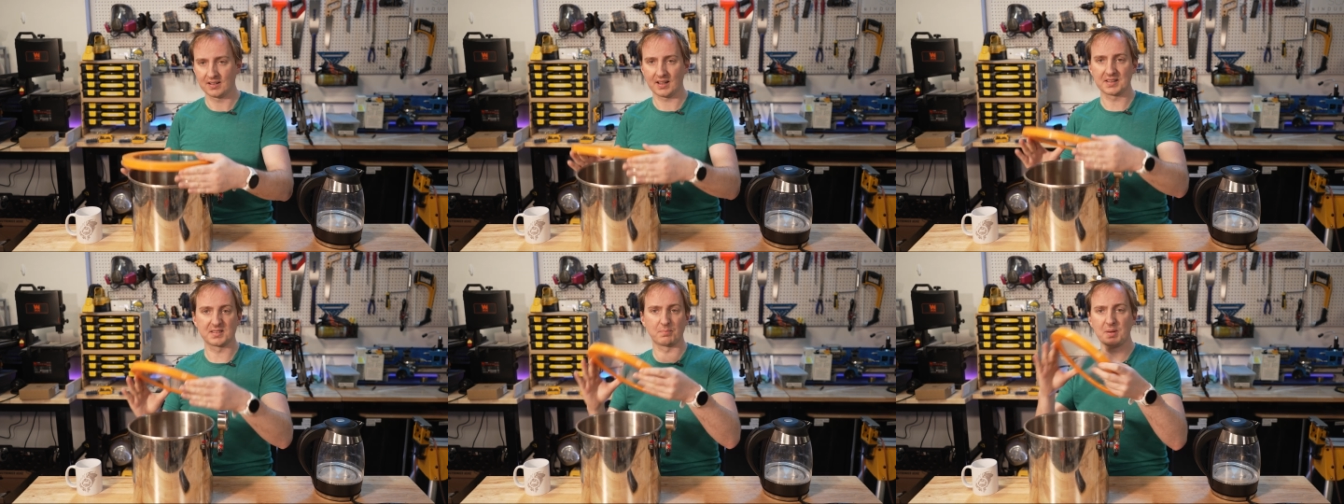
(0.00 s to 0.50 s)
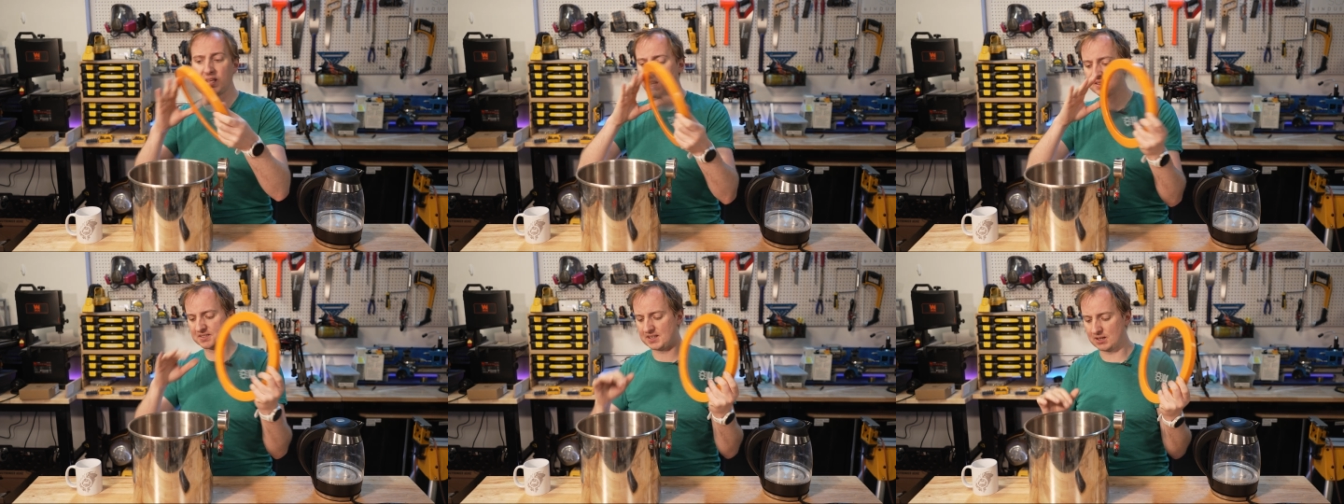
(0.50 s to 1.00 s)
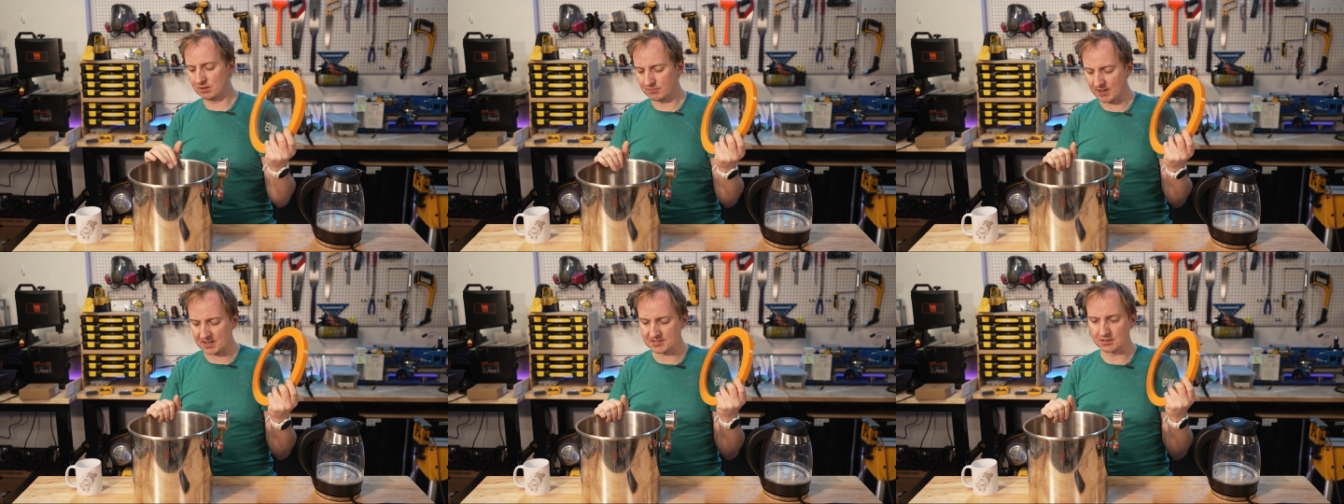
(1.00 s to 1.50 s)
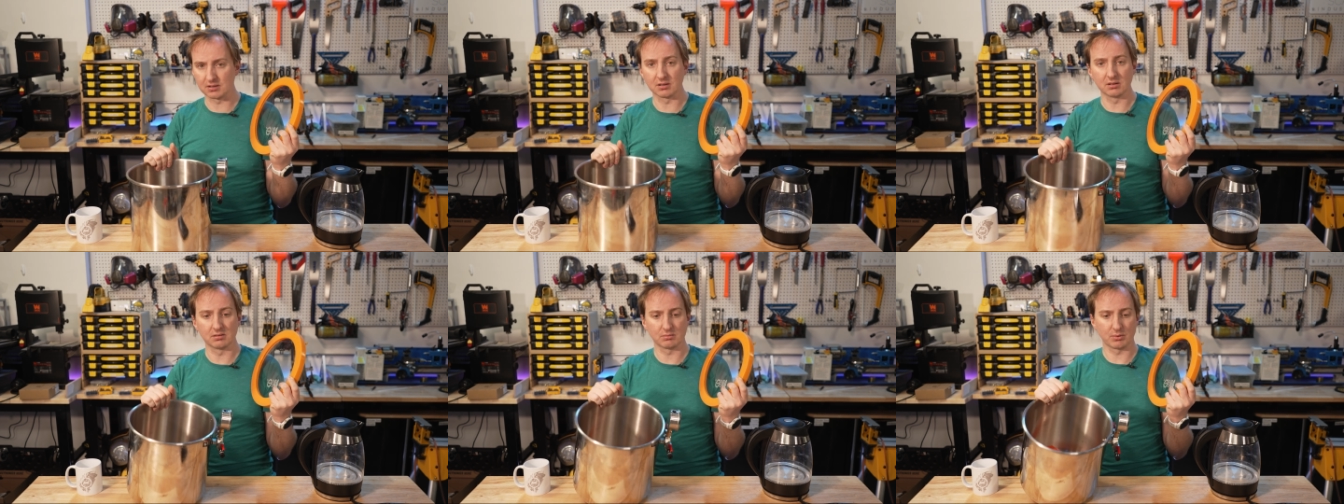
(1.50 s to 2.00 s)
It's a big steel
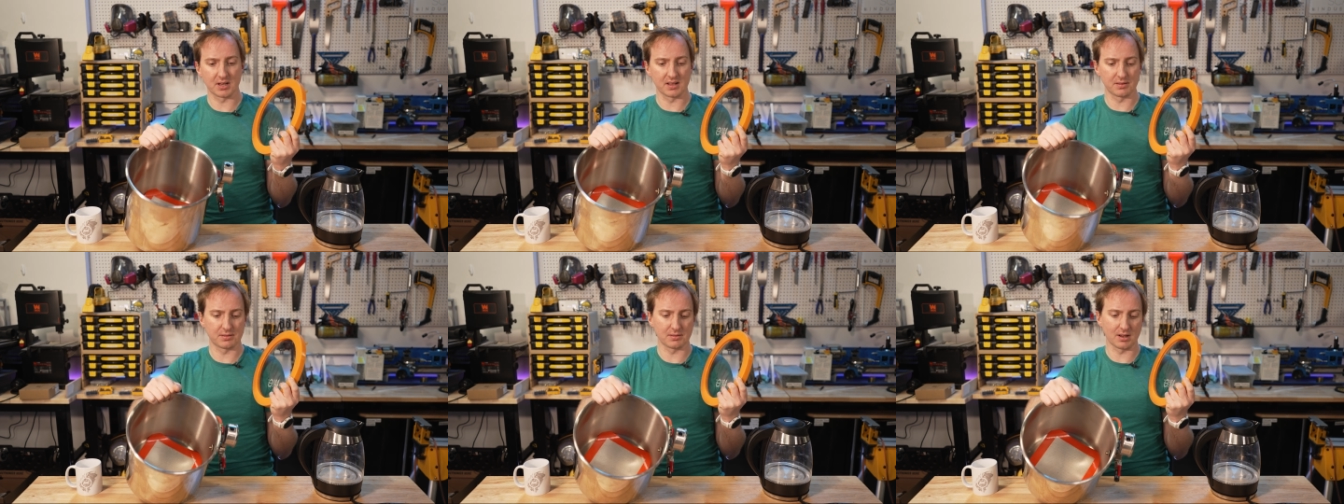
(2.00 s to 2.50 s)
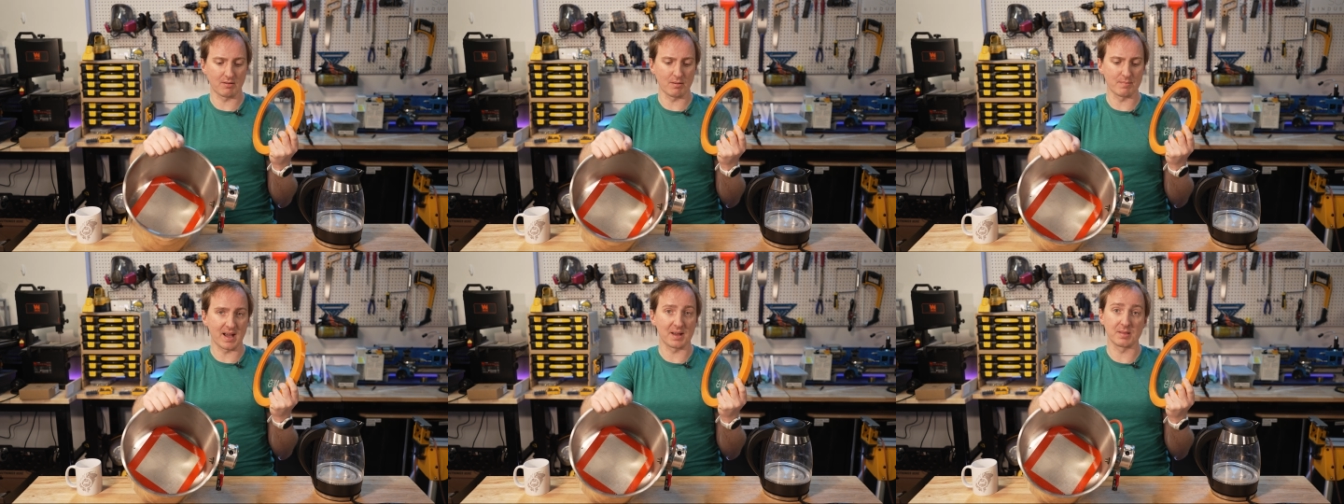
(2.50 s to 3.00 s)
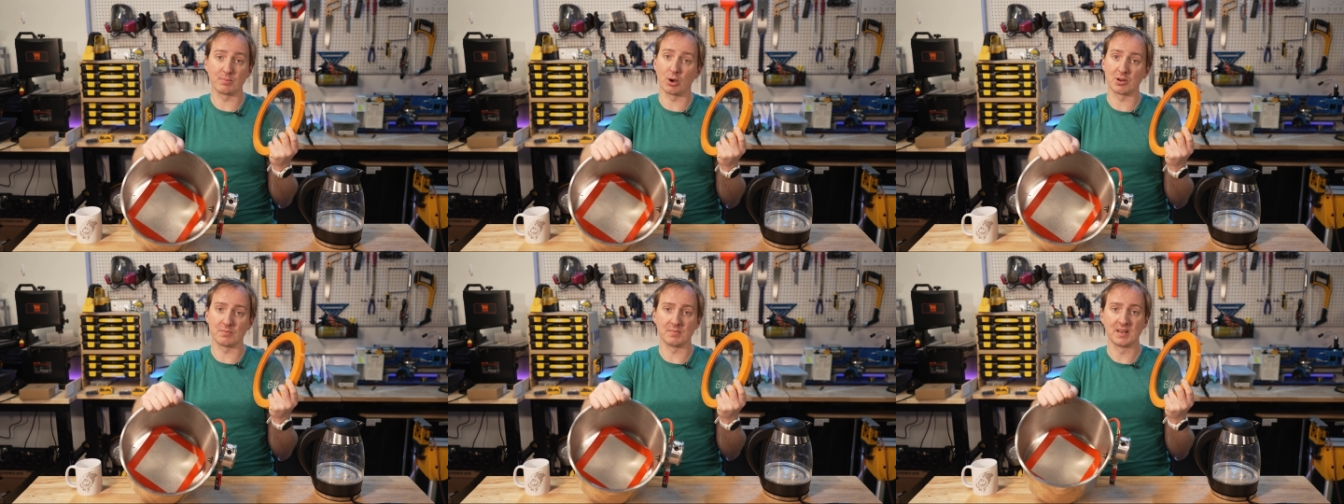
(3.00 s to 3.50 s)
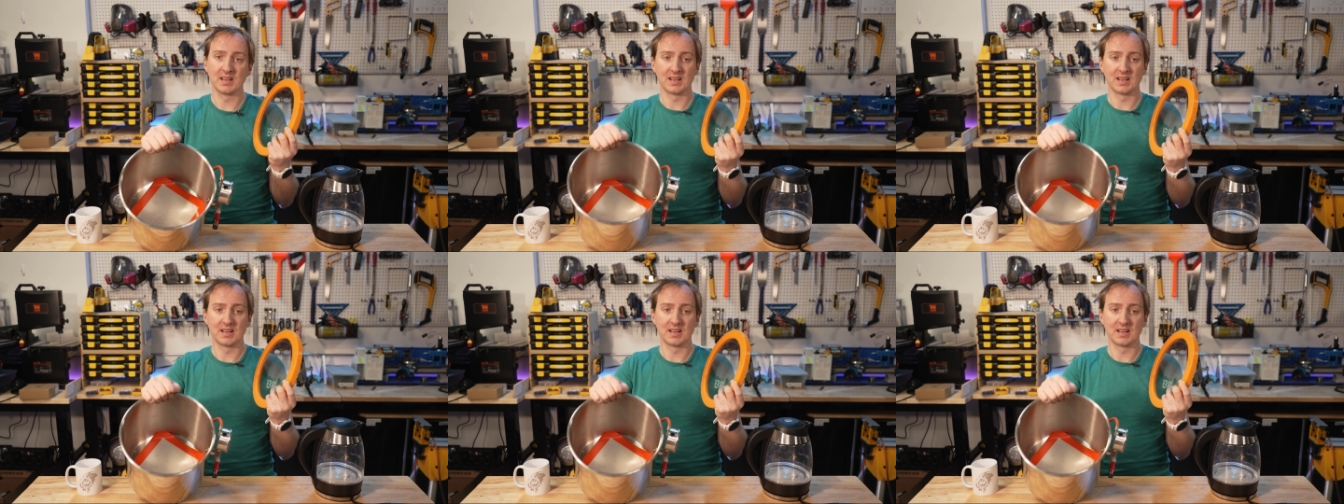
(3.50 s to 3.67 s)
vessel with a rubber mat at the bottom